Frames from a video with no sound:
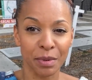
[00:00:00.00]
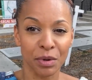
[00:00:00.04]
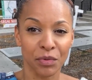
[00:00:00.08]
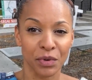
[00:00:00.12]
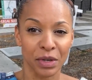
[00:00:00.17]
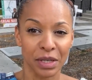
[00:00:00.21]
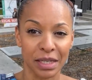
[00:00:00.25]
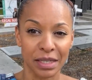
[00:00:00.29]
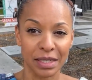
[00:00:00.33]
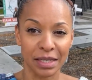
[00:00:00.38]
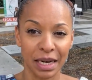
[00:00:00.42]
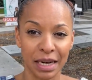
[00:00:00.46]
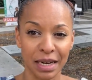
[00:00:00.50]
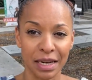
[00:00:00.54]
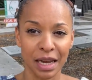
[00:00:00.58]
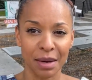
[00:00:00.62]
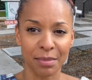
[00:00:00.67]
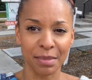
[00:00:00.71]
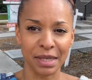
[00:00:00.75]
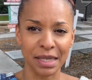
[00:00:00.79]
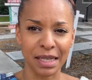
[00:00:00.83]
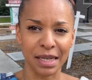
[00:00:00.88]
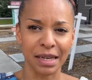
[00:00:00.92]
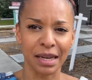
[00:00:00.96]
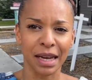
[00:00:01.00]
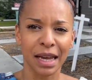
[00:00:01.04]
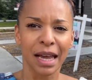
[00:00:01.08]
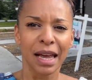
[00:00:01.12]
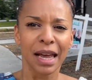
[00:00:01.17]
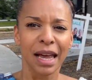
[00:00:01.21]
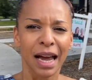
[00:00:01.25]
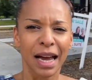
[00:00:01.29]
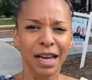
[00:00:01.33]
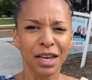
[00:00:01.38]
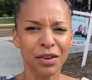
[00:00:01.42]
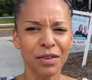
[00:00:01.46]
real estate in Edmonton,
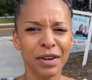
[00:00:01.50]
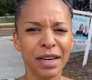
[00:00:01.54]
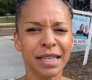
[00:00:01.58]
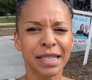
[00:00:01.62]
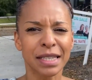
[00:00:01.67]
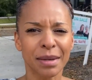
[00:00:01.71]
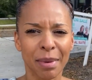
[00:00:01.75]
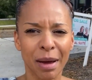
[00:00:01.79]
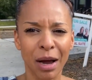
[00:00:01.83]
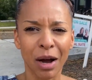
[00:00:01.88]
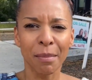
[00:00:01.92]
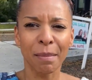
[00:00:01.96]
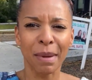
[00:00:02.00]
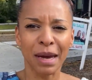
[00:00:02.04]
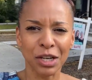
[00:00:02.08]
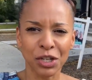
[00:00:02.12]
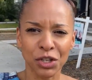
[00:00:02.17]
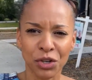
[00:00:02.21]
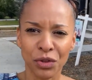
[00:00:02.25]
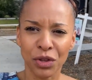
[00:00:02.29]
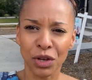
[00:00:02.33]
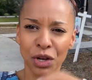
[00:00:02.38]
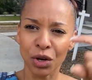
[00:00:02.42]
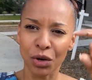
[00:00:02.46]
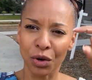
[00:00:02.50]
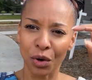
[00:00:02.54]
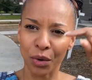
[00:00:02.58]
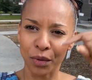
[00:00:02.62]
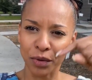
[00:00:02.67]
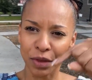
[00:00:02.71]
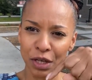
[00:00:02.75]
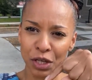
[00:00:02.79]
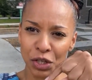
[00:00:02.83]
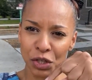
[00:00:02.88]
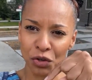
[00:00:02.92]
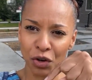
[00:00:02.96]
and you need some help, make sure that you go in the
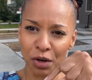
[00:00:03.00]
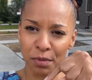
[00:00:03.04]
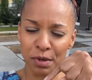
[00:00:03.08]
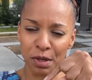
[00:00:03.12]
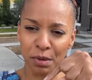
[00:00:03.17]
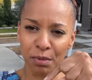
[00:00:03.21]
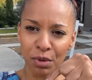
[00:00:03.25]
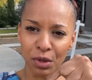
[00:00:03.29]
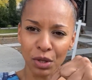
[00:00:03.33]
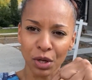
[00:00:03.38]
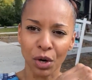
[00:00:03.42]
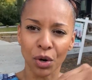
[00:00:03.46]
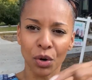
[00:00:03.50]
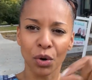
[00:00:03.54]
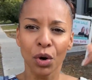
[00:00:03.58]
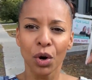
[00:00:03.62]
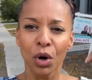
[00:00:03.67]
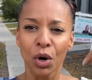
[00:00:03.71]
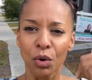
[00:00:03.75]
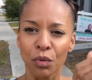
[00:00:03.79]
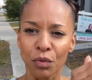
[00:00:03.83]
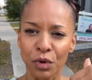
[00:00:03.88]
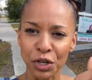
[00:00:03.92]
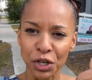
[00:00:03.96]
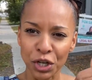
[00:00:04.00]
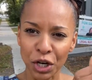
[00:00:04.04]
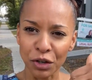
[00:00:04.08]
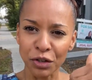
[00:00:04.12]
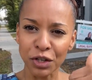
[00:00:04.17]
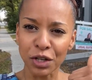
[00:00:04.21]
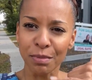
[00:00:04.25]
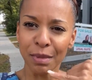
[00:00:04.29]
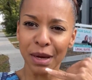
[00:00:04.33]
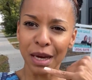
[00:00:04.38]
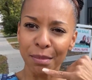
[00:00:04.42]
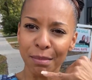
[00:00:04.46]
description below, reach out to
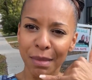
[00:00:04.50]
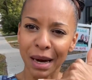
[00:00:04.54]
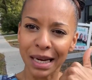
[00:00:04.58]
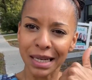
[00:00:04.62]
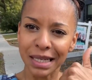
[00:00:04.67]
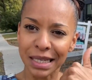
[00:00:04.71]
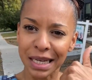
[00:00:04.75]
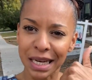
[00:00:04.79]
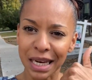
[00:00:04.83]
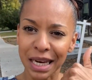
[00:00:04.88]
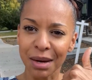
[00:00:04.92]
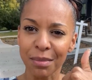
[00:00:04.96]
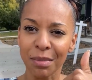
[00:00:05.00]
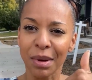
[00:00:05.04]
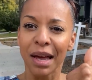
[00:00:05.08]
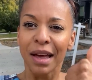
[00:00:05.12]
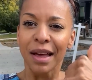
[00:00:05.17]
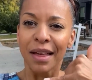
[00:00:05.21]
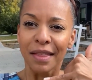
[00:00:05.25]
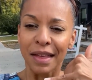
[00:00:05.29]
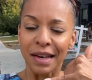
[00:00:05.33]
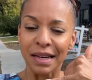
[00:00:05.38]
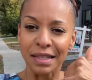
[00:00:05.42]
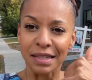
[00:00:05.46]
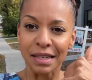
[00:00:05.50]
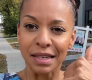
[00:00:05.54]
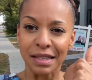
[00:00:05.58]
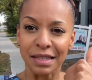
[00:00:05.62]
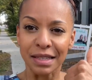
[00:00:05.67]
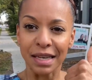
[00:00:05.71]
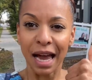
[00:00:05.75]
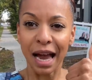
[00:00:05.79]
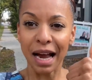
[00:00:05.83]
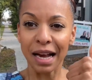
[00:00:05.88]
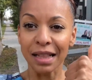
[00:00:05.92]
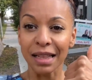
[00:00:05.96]
me and my team. That is
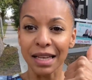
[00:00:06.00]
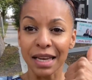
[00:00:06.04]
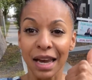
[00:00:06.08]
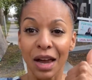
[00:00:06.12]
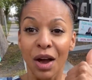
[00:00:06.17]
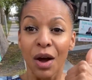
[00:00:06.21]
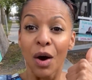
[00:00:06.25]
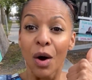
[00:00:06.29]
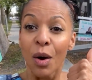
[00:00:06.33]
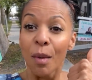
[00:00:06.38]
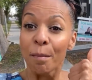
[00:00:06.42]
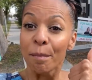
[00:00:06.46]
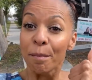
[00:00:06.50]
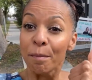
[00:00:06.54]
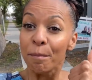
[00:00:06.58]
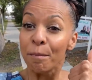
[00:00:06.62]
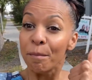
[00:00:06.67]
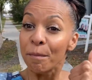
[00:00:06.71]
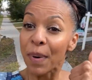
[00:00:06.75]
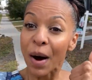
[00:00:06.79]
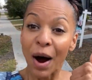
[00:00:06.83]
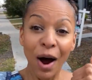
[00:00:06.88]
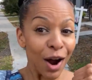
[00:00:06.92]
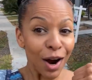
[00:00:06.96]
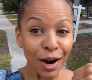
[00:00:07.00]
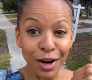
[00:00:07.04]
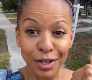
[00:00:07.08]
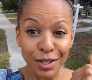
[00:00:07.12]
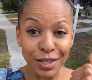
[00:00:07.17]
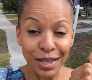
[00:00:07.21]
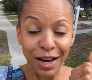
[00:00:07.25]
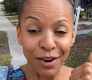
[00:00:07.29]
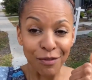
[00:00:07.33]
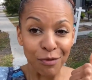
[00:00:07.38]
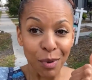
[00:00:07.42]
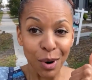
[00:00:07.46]
exactly part
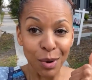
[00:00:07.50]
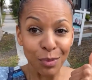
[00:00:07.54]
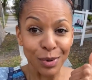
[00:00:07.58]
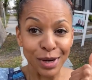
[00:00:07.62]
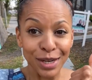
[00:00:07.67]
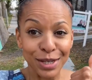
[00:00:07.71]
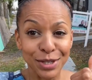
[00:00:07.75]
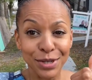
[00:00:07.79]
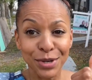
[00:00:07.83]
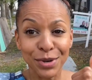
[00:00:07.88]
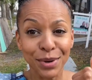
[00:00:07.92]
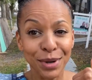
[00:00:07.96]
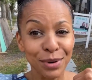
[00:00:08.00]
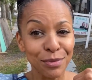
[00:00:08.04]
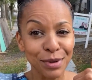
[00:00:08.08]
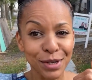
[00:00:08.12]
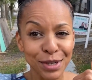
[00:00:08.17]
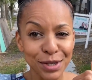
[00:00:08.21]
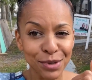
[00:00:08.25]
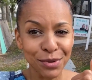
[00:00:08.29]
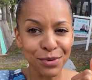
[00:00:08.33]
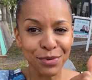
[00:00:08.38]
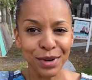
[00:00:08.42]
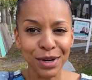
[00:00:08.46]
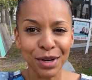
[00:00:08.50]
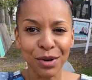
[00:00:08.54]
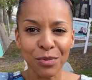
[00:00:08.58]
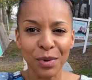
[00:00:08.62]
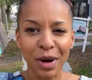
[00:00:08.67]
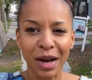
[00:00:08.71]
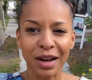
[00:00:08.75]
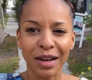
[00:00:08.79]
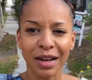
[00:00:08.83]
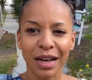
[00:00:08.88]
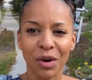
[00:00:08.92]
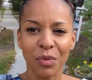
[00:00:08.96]
of what we do, and we do real
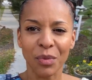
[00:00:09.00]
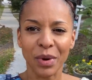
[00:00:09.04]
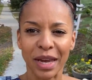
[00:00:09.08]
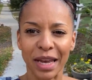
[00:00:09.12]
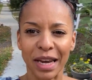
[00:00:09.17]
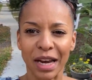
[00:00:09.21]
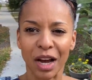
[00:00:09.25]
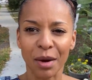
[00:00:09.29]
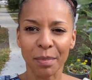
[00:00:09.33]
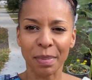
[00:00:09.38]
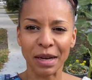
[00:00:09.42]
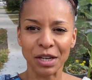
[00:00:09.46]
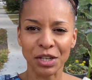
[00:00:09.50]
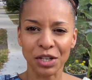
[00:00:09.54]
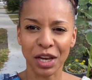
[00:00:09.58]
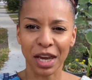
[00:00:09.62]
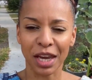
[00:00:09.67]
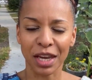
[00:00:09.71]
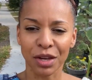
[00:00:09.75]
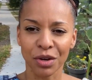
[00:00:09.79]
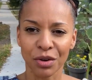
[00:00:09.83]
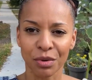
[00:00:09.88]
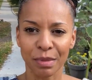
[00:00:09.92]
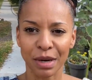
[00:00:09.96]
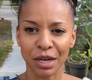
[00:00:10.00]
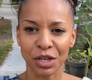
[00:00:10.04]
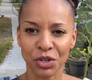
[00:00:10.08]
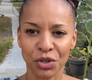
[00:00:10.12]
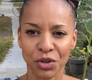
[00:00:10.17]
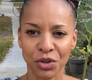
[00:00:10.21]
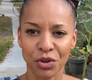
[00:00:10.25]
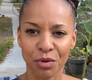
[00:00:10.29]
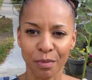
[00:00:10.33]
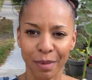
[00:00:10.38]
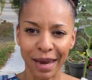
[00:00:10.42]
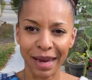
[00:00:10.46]
well, and we can help educate you and make sure
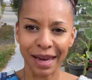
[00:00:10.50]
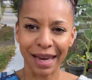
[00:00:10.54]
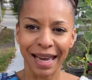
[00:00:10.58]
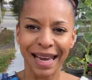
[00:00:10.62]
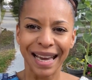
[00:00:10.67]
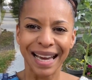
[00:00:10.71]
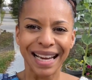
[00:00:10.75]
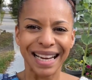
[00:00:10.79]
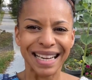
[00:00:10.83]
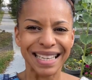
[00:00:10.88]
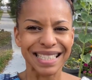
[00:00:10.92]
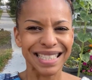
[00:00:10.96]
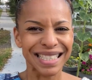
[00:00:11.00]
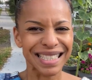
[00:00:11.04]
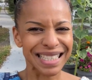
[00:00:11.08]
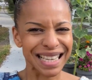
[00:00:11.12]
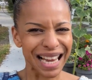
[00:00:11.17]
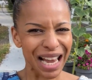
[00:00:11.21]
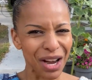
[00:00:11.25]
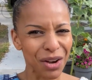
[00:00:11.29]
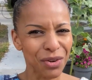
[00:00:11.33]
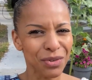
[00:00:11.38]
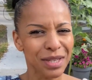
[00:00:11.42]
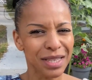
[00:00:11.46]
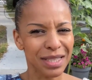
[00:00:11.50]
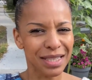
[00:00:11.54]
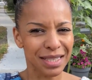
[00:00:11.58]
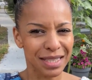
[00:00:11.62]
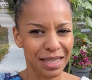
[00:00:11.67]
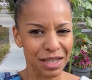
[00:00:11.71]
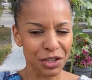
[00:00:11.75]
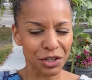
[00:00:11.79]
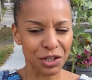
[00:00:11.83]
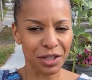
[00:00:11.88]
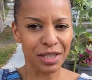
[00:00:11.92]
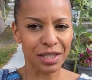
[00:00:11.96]
you make a sound
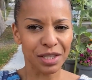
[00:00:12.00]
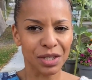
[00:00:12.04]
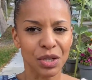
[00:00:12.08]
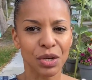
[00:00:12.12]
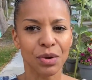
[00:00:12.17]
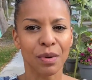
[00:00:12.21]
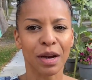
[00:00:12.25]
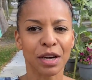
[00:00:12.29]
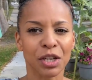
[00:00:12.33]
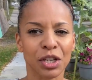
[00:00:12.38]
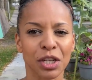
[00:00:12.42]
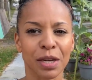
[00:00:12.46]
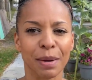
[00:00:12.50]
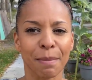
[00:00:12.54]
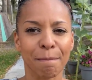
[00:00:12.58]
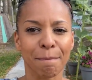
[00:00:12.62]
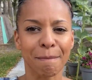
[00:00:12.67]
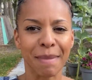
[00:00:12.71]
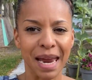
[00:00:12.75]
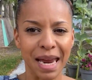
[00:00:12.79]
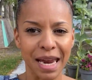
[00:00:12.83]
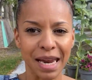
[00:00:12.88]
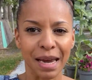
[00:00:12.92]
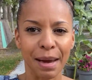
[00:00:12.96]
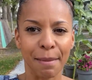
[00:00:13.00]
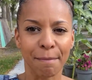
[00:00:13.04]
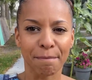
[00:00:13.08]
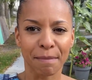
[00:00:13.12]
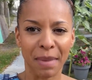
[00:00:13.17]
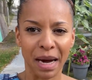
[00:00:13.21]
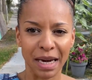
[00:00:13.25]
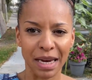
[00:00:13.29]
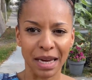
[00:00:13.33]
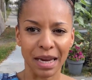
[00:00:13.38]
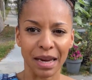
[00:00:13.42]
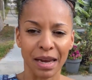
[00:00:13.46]
decision so you actually make
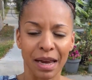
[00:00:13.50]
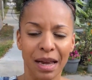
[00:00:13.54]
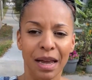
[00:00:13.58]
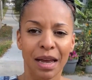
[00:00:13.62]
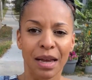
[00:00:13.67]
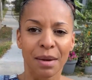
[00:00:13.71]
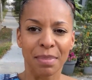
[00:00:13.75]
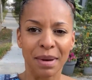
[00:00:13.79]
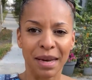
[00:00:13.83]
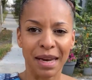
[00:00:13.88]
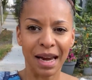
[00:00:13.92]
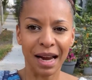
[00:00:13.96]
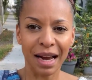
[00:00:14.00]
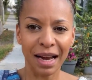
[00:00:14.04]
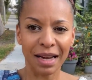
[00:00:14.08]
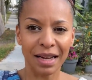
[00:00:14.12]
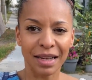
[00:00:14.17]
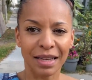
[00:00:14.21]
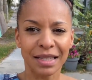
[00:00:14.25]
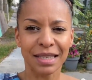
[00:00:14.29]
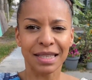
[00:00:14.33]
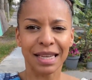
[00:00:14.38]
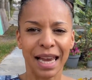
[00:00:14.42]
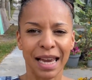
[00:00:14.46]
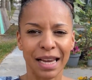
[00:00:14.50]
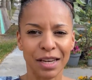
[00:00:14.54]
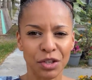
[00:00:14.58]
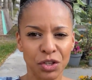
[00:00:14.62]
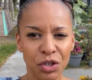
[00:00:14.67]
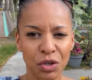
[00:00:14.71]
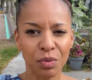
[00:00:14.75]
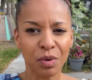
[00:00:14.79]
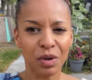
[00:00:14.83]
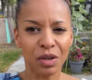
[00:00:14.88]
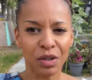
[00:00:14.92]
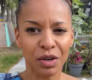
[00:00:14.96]
money. Because as you
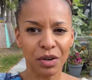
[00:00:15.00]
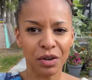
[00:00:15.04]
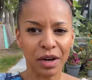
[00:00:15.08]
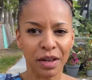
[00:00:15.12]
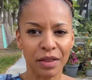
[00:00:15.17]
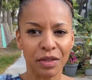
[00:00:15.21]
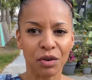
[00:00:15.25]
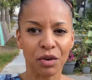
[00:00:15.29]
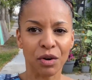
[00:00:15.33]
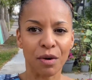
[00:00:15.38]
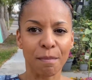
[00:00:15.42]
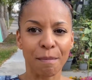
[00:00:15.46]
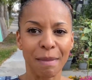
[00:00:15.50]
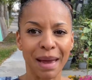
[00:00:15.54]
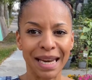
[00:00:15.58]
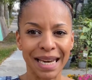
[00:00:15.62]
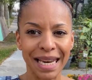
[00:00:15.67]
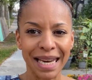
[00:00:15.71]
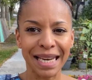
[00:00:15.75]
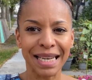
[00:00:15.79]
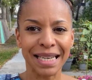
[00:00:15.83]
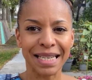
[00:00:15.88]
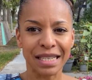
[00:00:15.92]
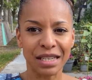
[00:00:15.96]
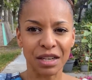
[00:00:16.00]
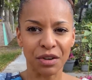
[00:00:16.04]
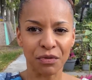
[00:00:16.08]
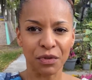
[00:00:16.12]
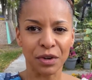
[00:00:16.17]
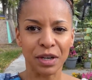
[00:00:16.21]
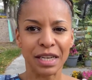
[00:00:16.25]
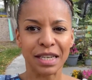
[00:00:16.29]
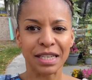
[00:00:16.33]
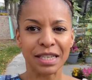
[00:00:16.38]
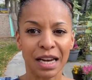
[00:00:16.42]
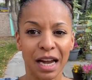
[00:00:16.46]
were learning, there are many different
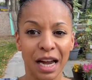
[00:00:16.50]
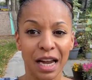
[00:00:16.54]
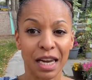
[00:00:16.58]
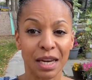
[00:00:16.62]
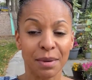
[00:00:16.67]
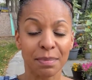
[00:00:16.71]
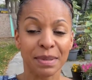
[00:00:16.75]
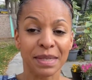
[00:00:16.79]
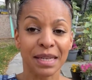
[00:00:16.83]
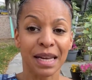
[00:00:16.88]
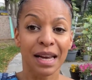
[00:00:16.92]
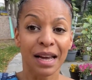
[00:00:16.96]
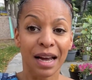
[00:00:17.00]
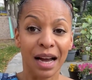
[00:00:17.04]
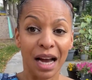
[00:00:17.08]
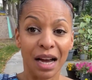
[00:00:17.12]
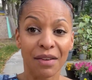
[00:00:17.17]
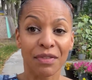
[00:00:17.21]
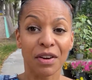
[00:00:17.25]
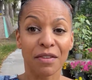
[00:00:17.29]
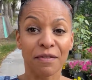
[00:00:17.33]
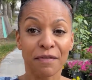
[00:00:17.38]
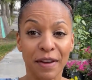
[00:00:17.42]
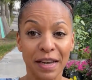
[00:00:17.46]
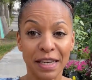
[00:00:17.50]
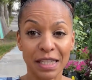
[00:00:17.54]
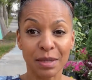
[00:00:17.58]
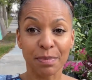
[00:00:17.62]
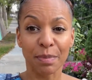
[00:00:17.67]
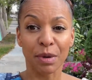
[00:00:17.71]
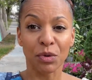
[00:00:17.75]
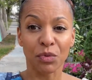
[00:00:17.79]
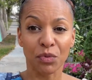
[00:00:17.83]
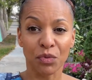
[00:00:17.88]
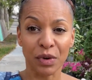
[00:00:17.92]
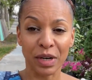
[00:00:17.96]
types of
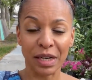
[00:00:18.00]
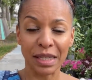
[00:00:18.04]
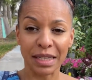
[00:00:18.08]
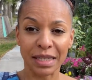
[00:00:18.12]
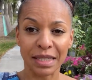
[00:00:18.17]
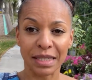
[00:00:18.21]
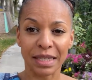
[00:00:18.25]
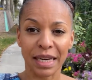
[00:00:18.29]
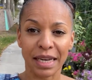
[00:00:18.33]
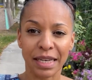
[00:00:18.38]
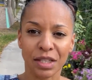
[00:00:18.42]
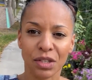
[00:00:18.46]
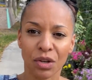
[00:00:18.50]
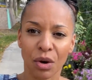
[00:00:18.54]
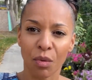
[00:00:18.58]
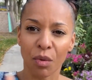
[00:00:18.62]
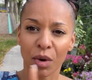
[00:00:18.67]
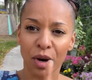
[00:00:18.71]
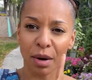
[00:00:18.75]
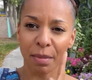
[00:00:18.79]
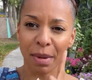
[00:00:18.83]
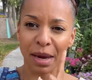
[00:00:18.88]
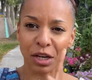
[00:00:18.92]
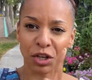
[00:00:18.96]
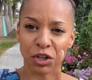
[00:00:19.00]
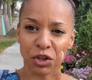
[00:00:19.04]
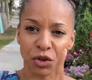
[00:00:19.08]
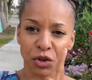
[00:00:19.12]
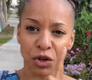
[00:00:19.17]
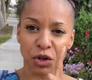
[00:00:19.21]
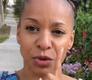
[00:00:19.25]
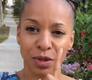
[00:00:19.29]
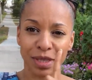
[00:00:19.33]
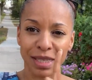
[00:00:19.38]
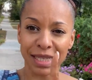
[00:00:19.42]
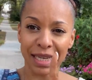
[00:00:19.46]
investment real estate. So I want to make sure you
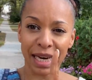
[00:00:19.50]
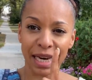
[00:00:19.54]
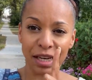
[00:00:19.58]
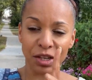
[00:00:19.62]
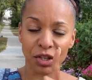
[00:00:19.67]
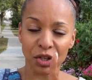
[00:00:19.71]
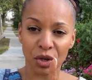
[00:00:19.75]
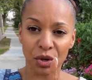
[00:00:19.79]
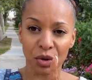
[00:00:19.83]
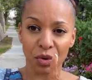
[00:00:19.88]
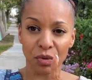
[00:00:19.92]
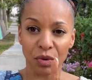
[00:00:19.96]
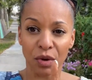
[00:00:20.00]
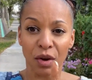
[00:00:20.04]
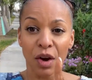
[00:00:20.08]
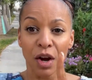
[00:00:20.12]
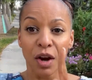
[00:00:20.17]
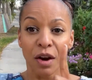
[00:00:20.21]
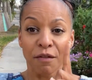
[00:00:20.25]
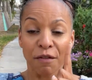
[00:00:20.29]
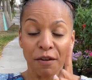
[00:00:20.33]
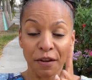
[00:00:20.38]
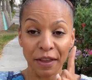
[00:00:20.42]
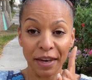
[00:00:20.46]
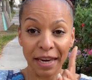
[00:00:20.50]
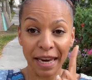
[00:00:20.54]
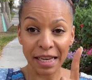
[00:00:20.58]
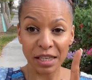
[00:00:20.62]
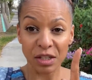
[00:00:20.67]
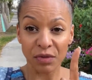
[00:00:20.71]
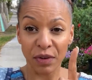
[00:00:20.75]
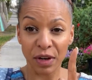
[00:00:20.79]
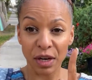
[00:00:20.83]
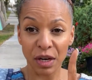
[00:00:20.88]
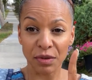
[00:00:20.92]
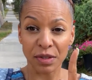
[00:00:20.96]
stay tuned for the next
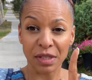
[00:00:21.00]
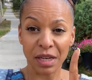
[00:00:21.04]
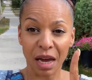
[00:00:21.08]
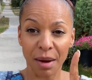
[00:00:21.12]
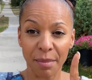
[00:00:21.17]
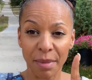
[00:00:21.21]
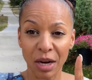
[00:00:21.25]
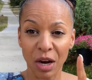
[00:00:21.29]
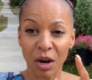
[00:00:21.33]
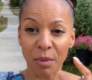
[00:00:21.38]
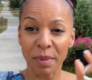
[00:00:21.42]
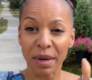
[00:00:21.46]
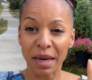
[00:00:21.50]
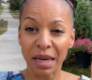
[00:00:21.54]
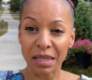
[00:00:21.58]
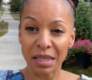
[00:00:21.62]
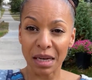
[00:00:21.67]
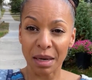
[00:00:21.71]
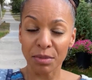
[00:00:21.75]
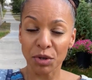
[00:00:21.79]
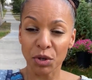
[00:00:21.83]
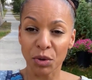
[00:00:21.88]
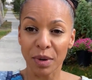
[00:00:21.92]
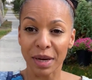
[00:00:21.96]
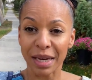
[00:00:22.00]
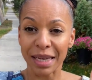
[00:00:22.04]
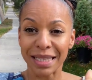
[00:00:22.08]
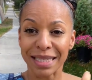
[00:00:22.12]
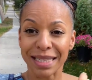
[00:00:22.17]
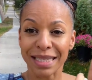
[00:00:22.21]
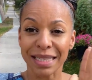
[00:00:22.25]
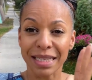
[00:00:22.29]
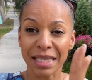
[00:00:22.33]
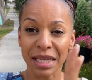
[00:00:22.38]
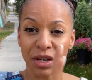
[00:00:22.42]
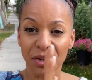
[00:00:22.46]
videos coming up, because I'm doing a
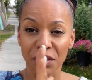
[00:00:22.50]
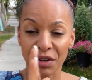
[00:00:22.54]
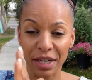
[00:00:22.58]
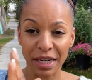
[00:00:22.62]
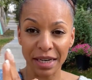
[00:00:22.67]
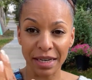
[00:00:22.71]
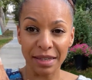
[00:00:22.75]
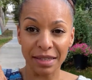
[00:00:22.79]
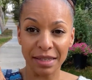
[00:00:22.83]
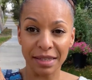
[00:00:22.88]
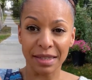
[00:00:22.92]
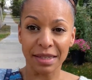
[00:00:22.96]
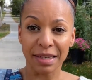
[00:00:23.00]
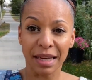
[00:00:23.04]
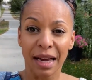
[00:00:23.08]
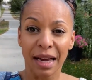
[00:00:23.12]
series